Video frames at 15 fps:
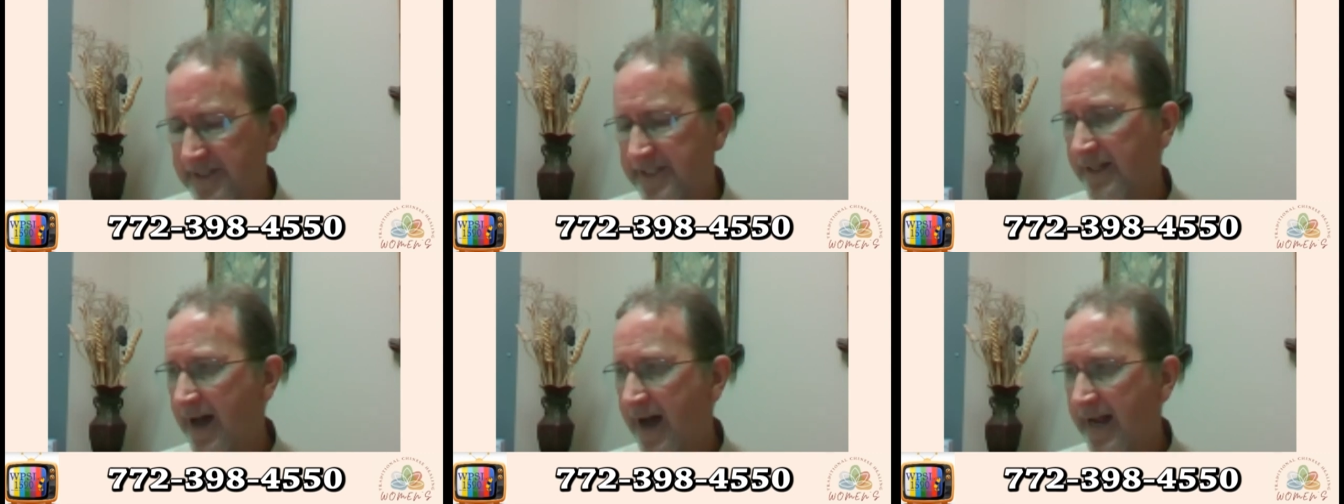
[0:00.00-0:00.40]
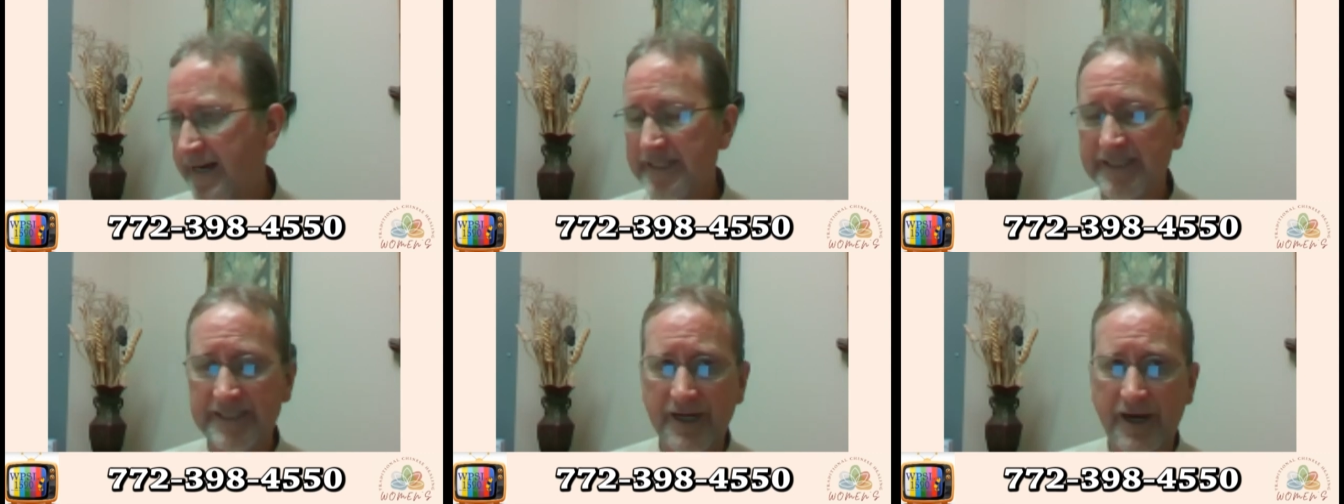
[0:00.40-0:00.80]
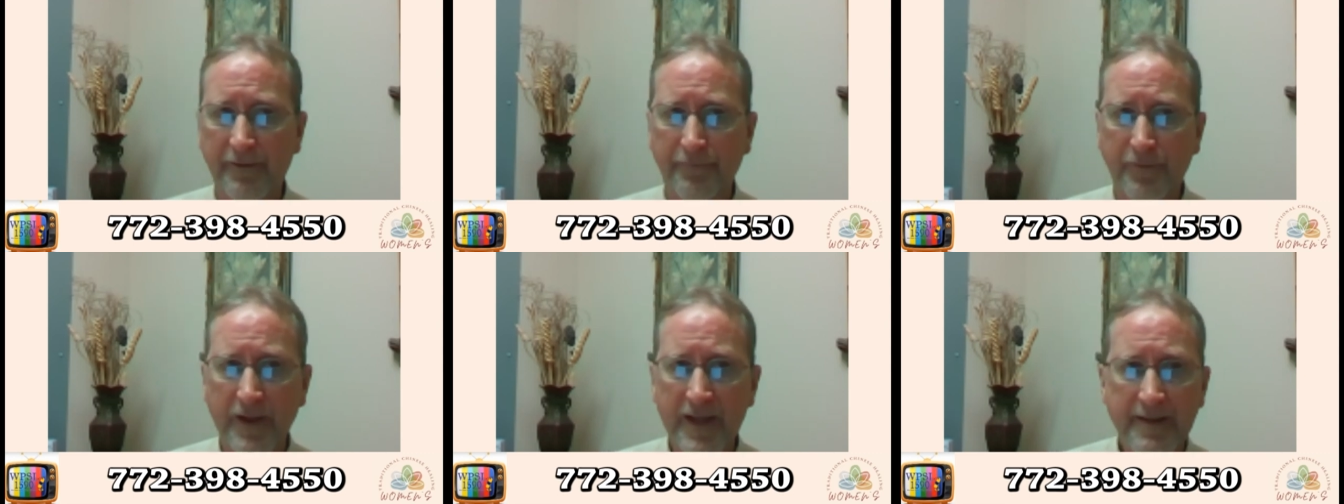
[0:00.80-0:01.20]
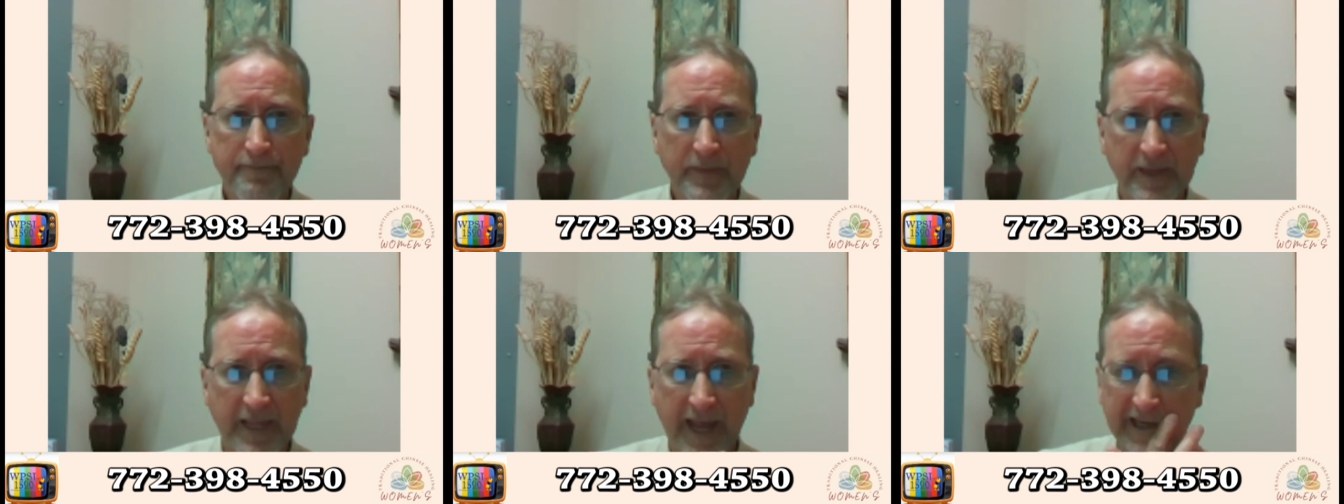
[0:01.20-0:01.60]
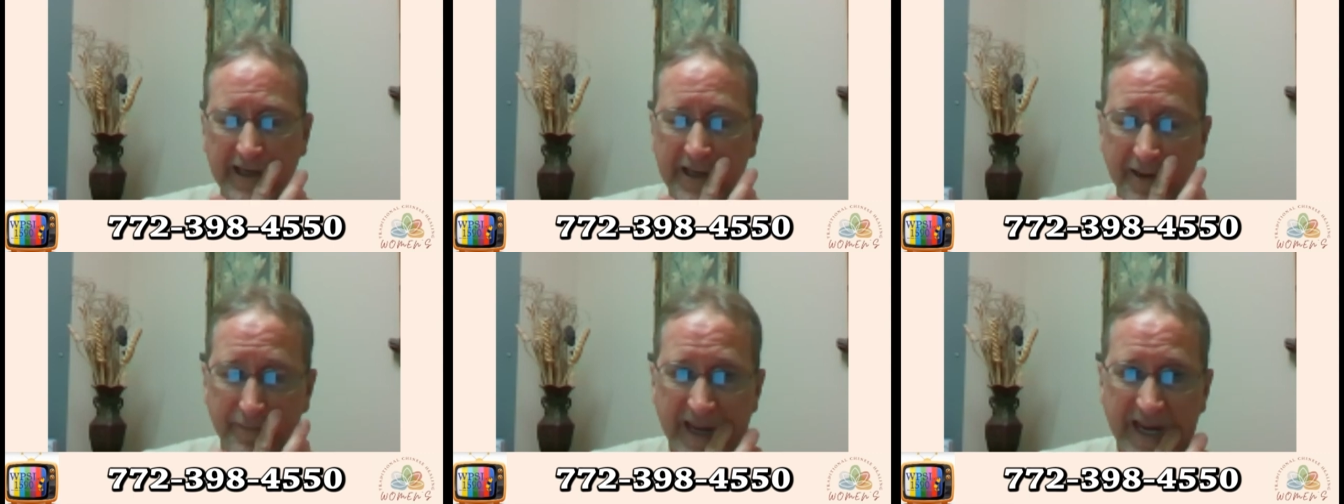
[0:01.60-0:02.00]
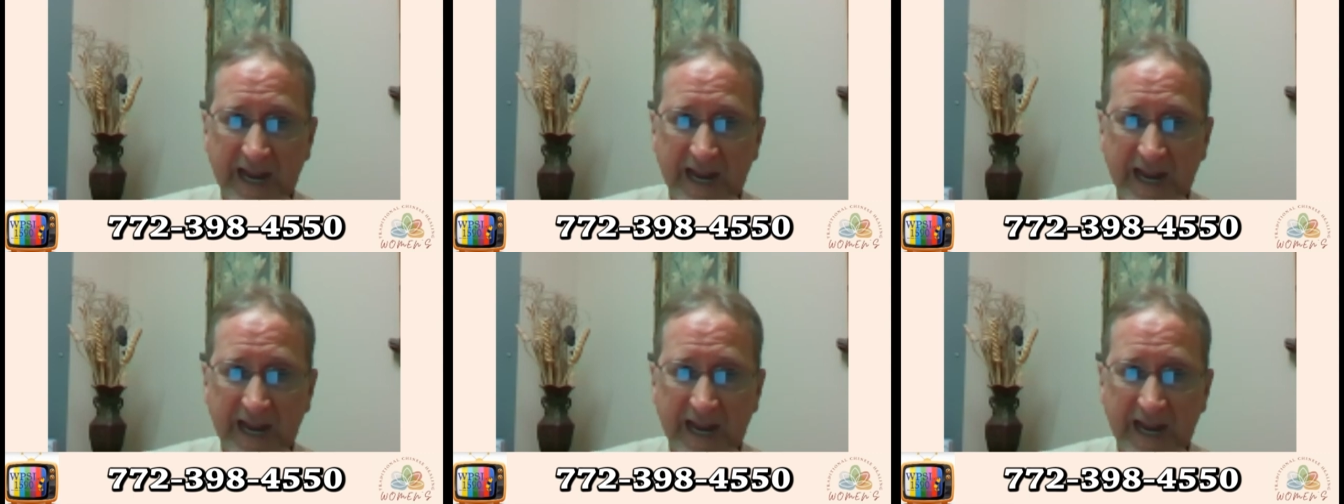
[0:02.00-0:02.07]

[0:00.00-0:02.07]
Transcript: a lot of stuff that could be